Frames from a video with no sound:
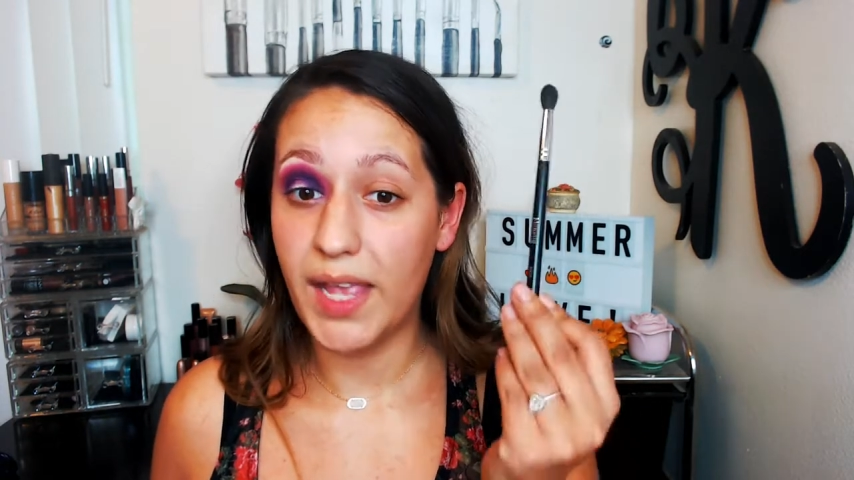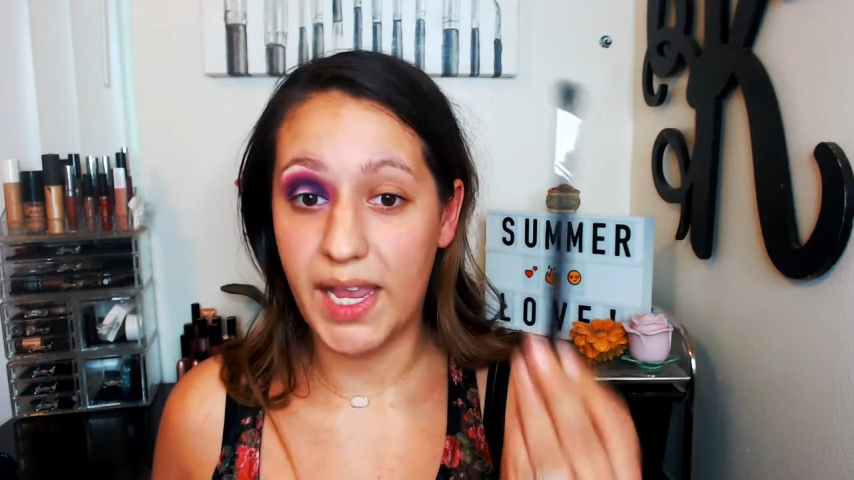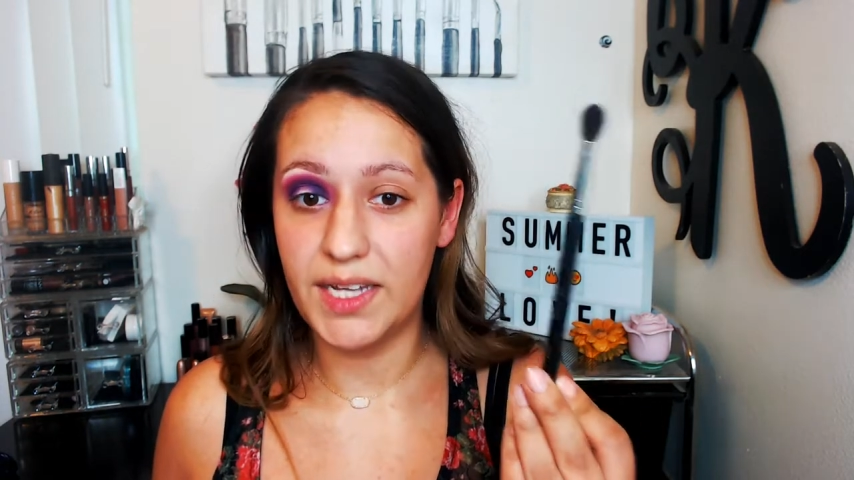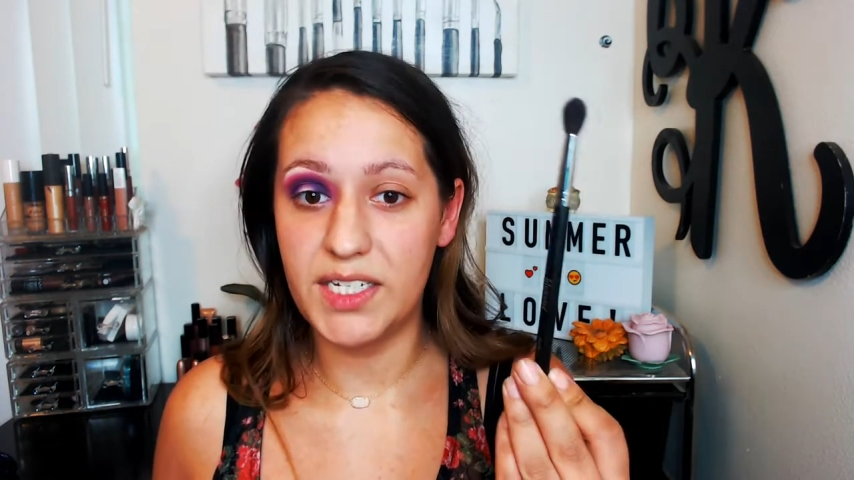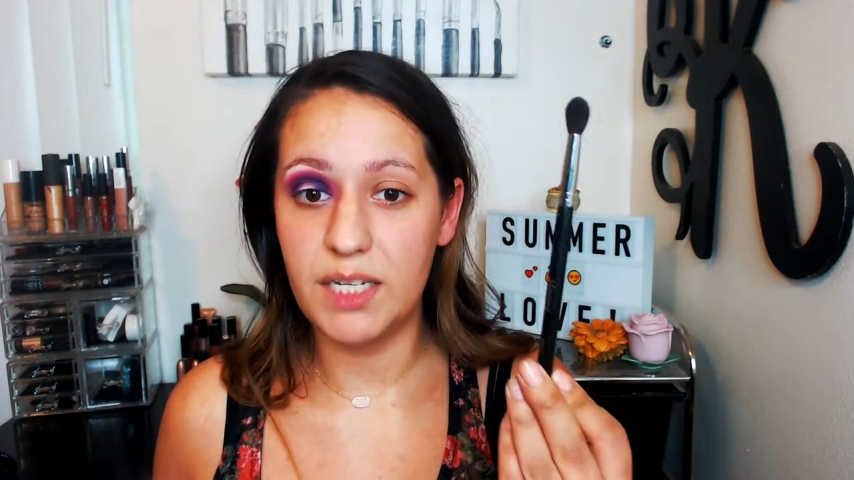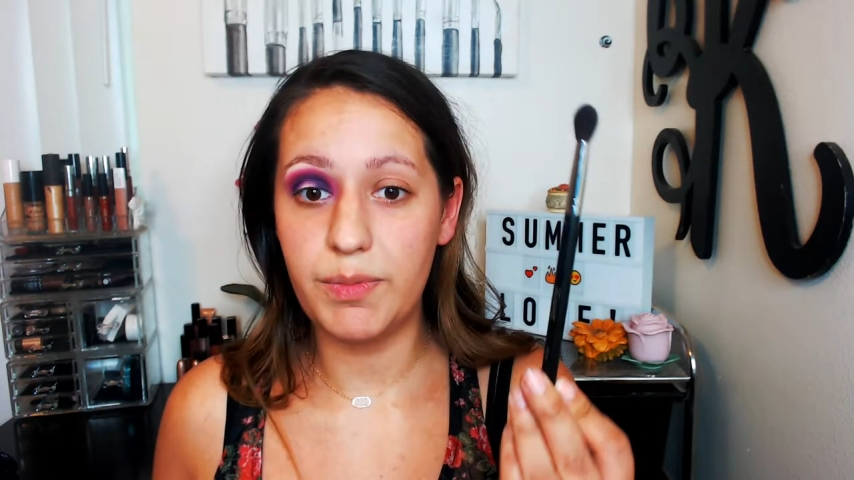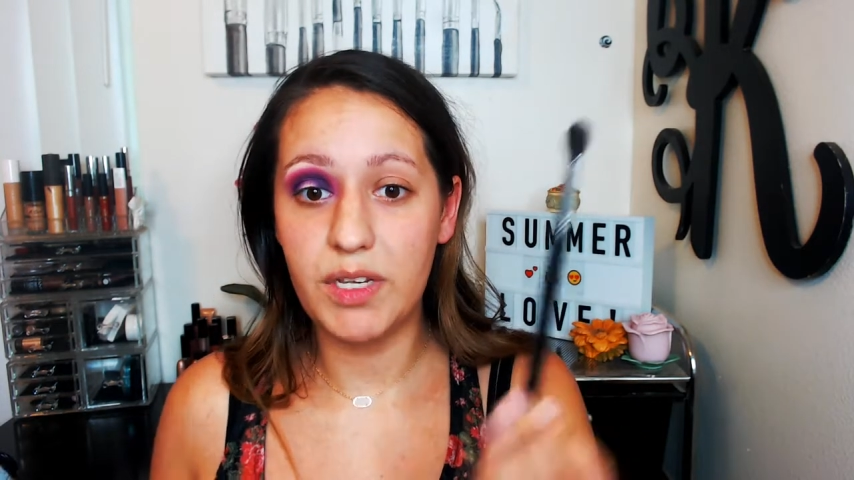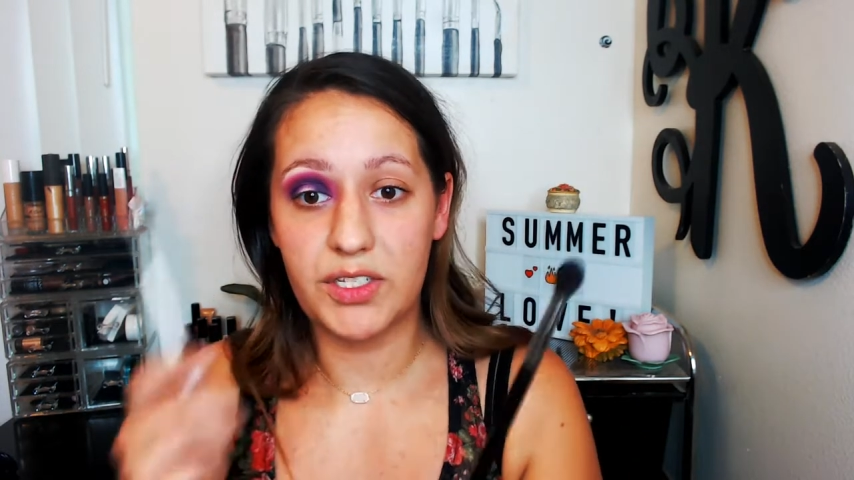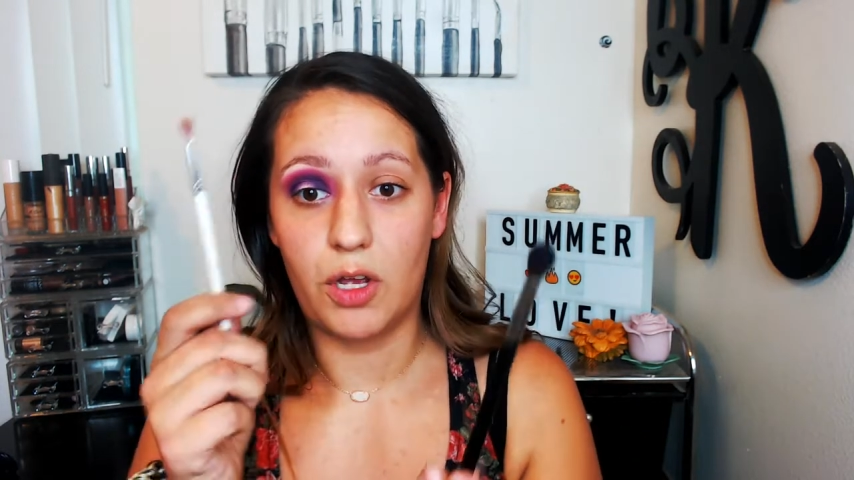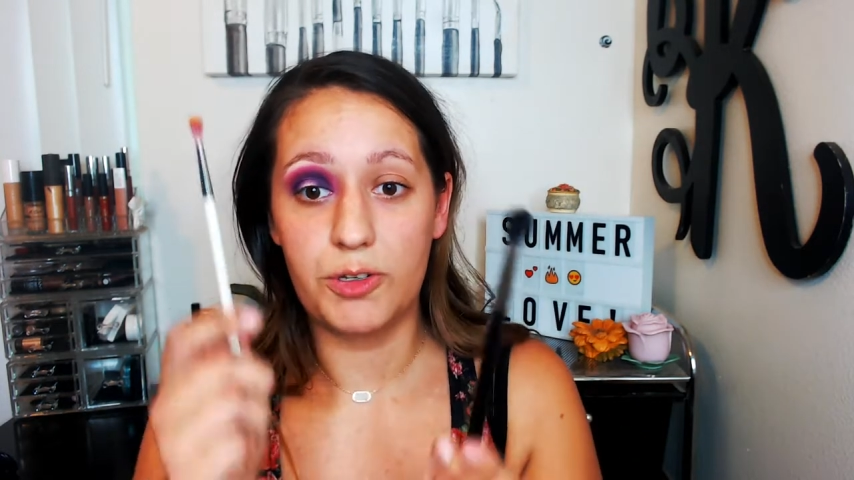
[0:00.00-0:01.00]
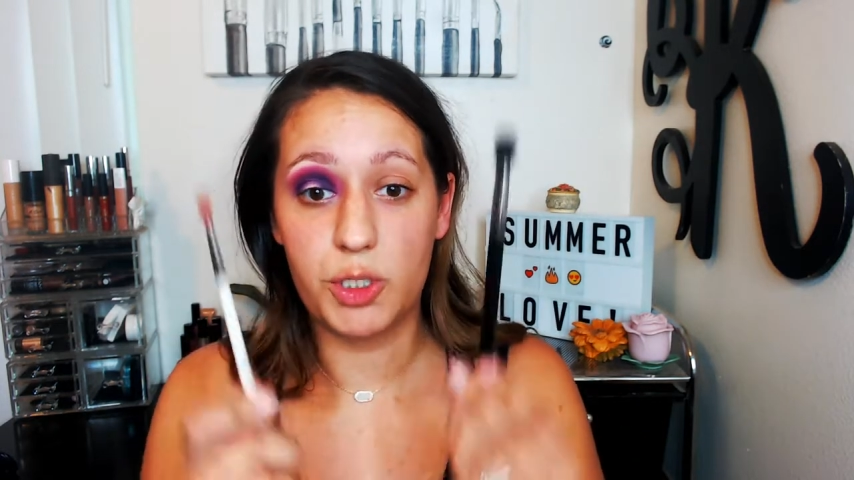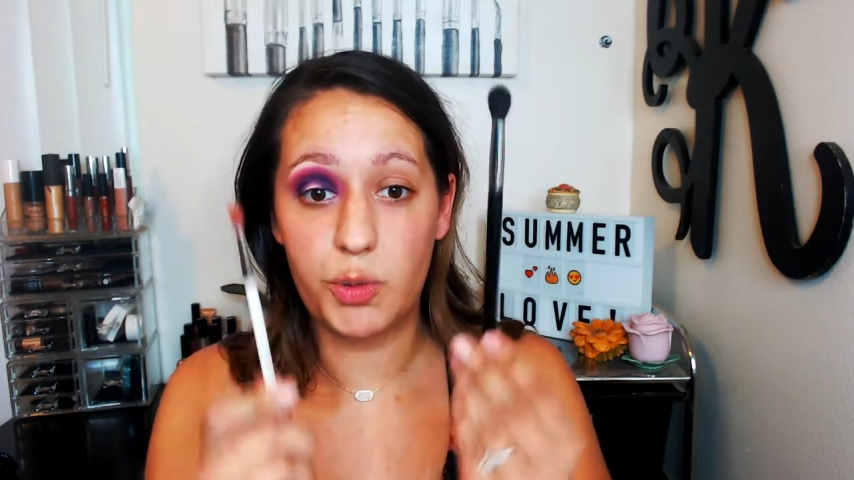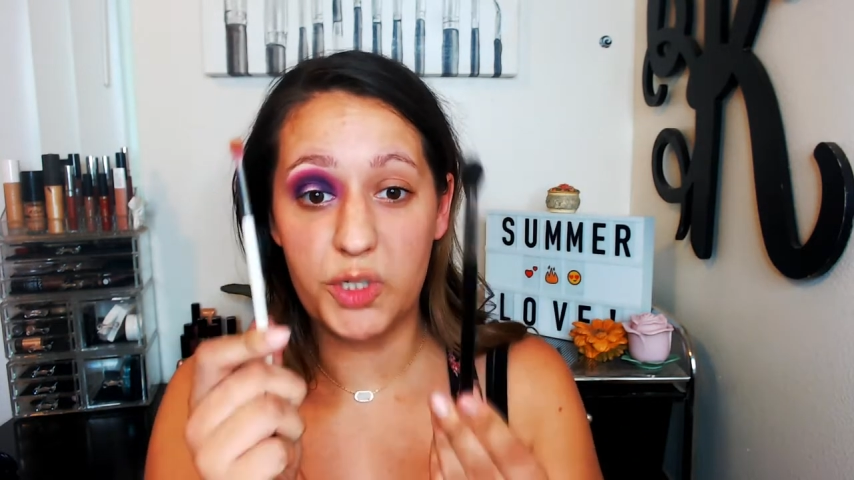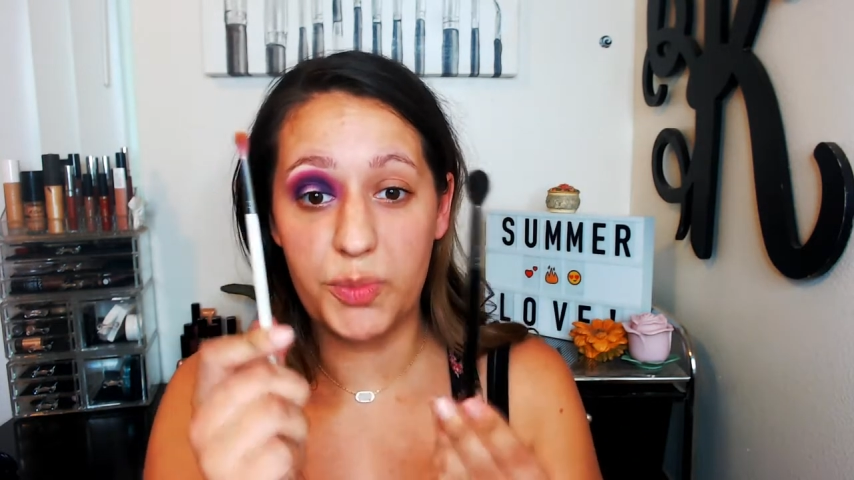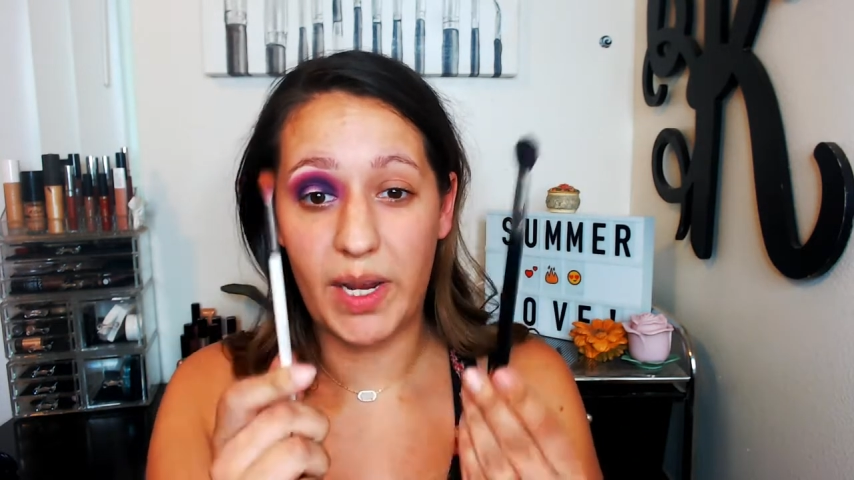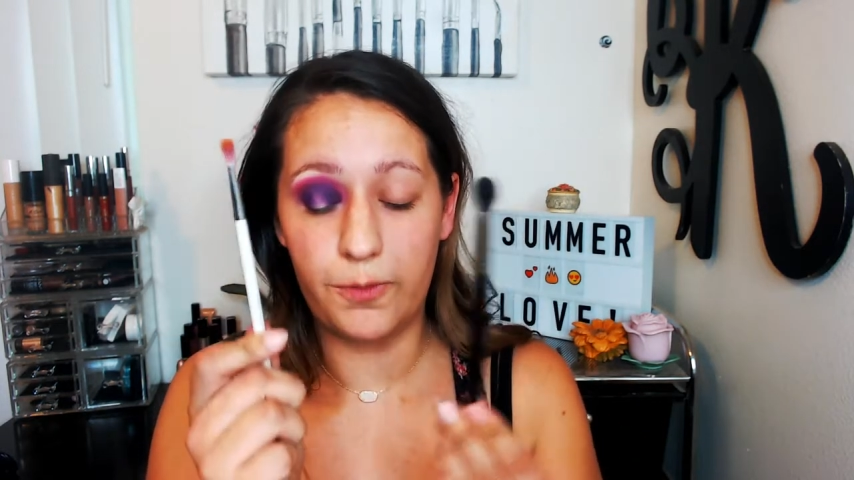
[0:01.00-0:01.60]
handy because I'll switch back